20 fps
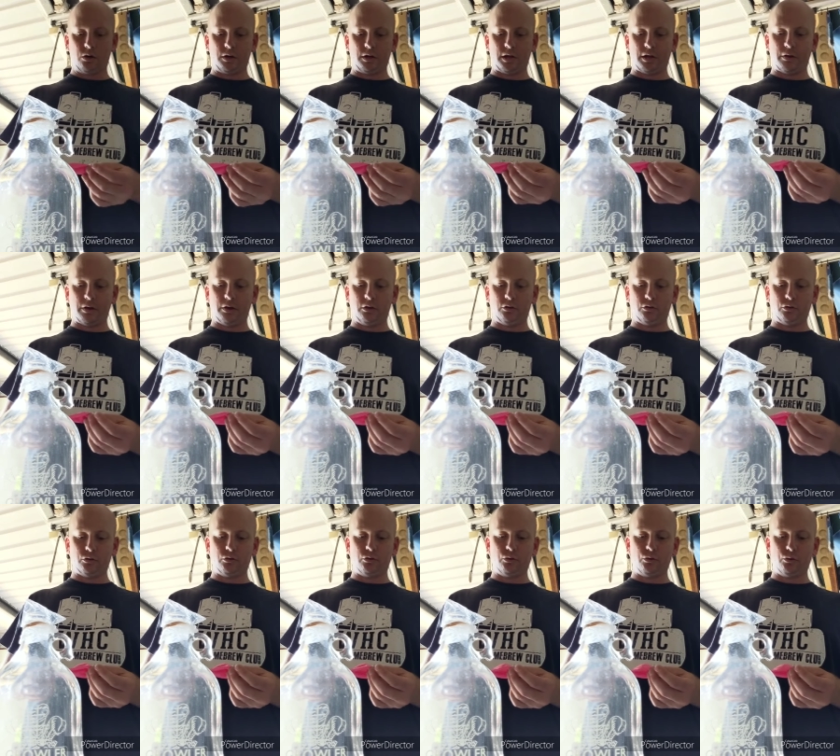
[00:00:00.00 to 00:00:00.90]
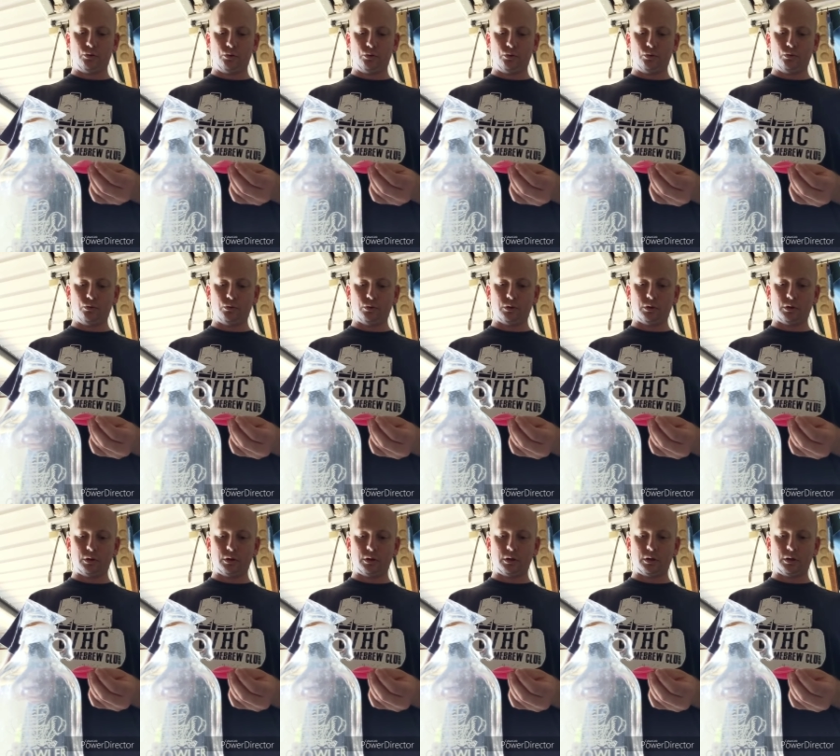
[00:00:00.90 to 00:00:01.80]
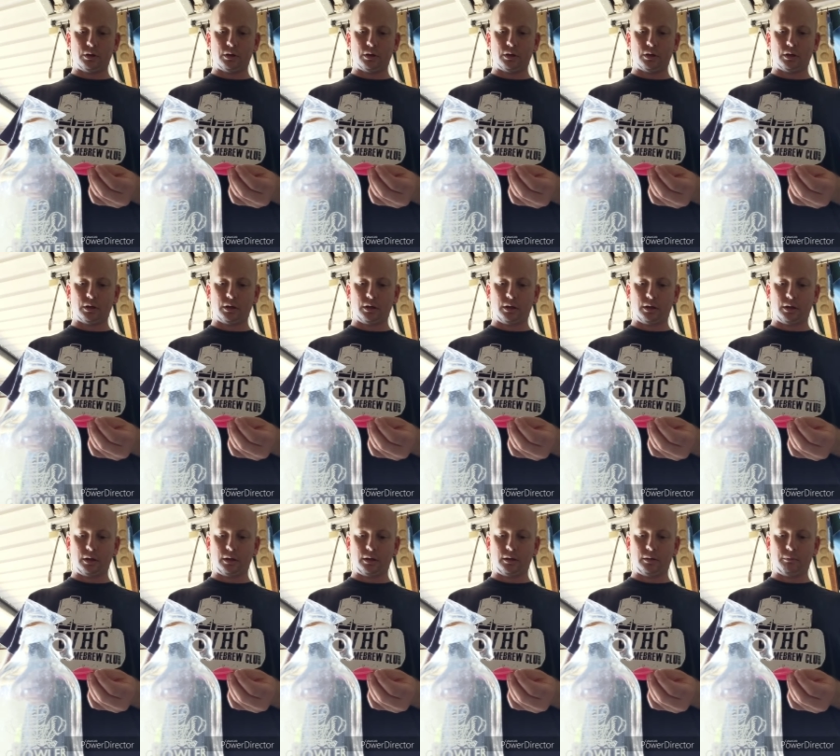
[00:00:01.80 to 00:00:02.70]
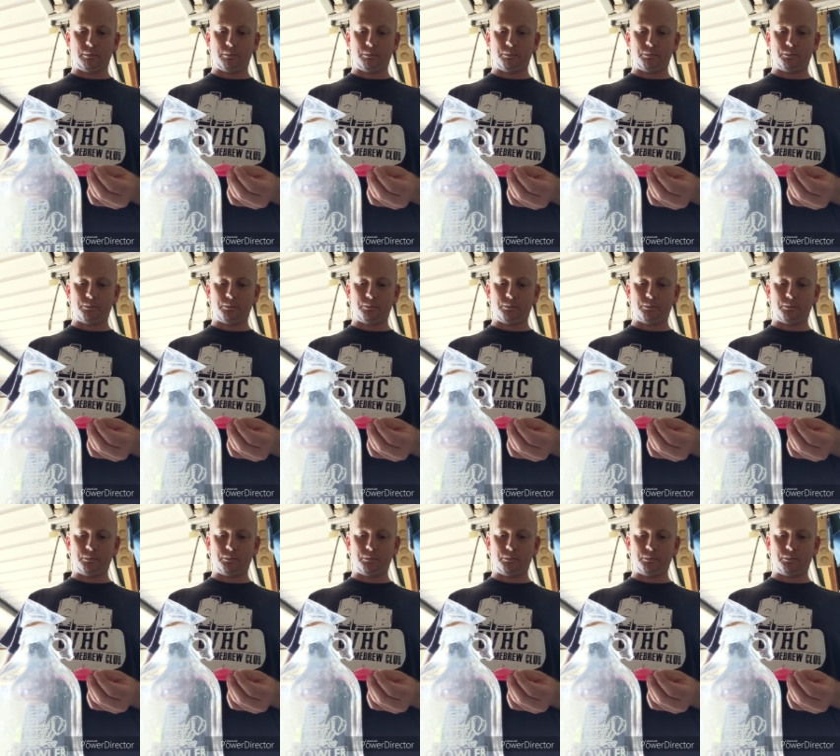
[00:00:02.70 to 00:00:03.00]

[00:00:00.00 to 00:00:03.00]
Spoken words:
I'm going to do a